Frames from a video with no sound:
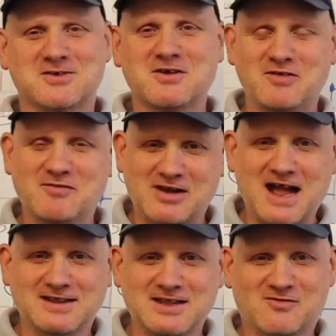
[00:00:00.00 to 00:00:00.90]
So if you've
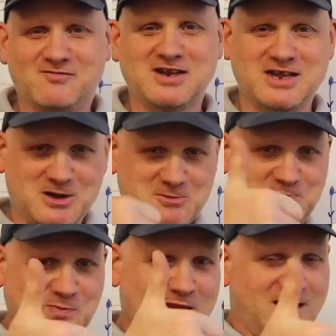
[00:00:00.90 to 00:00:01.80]
liked this
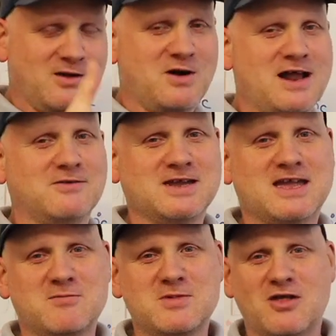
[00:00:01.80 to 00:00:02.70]
video, why don't
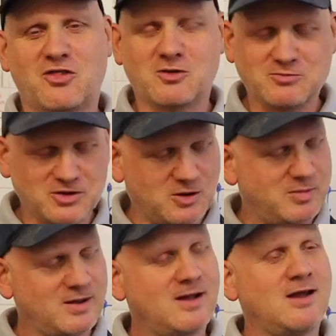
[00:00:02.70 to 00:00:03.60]
you give me a thumbs
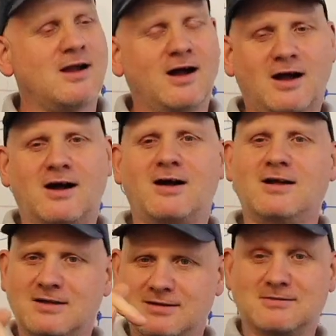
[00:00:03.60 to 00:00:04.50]
up,
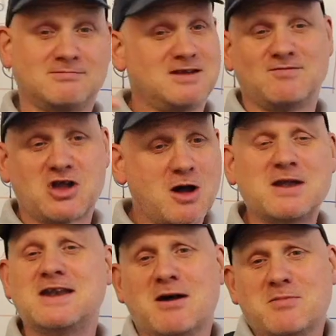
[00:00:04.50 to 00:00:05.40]
or leave a
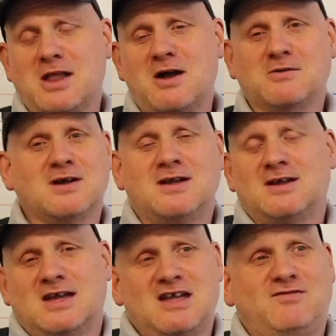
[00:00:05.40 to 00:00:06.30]
comment down below.
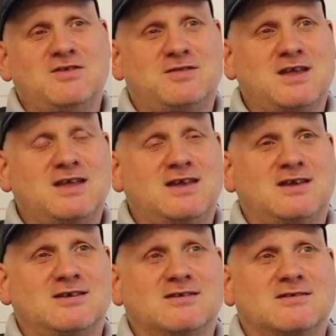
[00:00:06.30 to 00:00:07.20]
If you
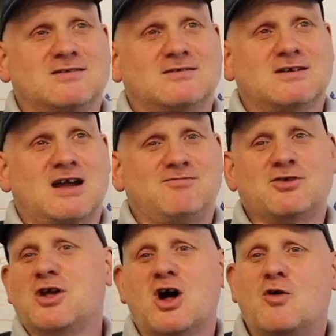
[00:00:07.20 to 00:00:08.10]
think
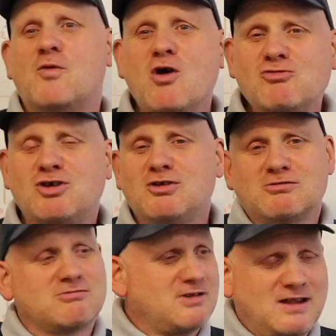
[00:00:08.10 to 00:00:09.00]
I've done it all wrong,
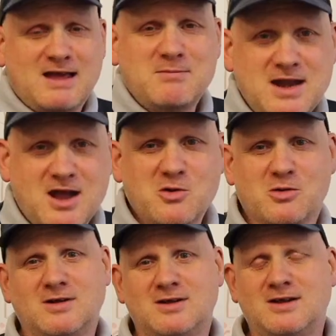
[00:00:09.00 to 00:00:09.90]
then let me
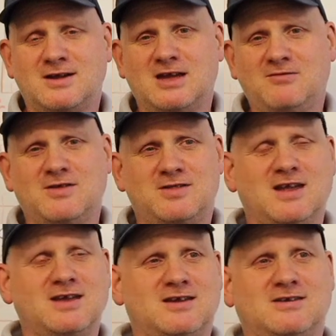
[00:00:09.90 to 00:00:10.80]
know. If you
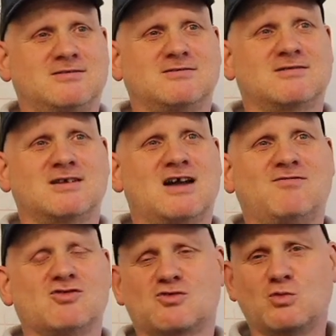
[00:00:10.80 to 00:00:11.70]
think
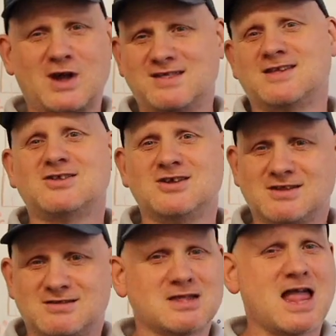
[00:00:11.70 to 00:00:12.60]
I've just wasted
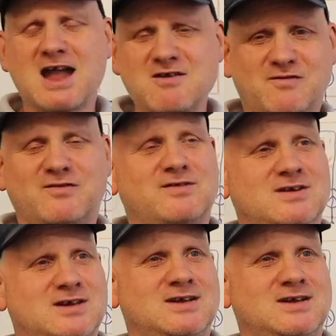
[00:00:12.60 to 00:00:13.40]
your life,